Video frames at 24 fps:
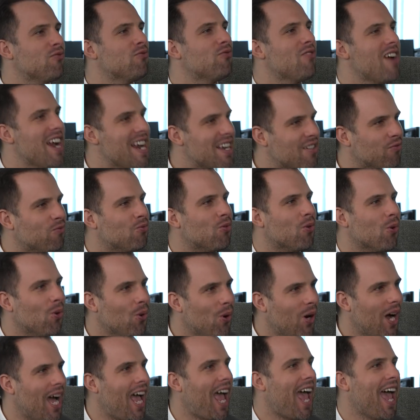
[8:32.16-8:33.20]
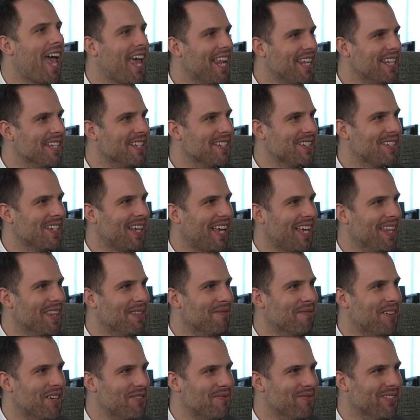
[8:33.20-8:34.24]
red, raw hands at
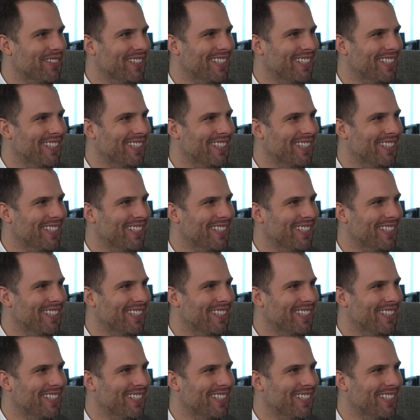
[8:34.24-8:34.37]
the moment.